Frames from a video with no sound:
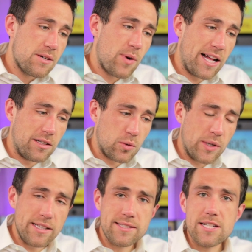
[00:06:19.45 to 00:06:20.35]
well,
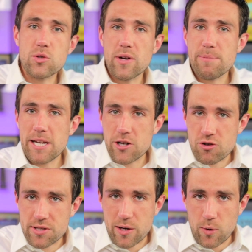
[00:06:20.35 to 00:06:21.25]
real estate's going to be an
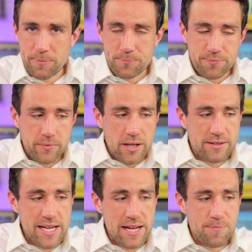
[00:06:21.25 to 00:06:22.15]
interesting one.
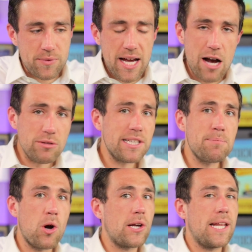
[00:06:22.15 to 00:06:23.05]
See, the housing
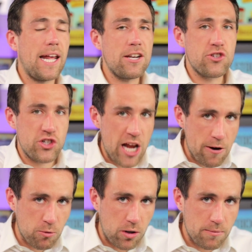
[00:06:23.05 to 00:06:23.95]
market in
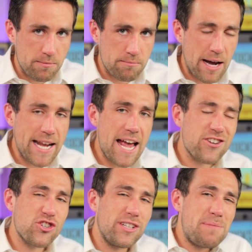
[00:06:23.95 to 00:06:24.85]
general might
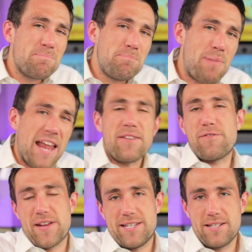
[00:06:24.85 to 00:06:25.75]
actually
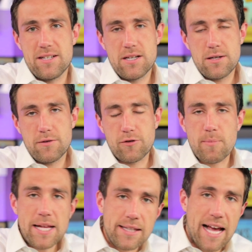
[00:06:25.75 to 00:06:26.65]
benefit from
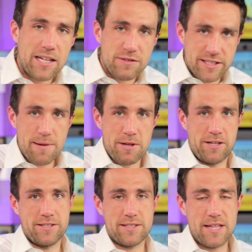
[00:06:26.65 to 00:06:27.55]
a lack of
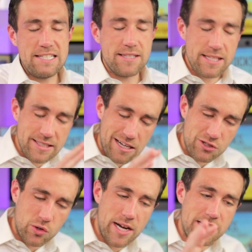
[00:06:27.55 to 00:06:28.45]
stimulus. This this
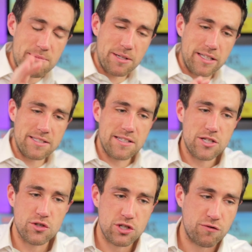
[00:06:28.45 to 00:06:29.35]
sounds crazy, but listen to
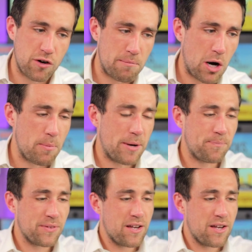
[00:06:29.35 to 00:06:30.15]
this just for a moment.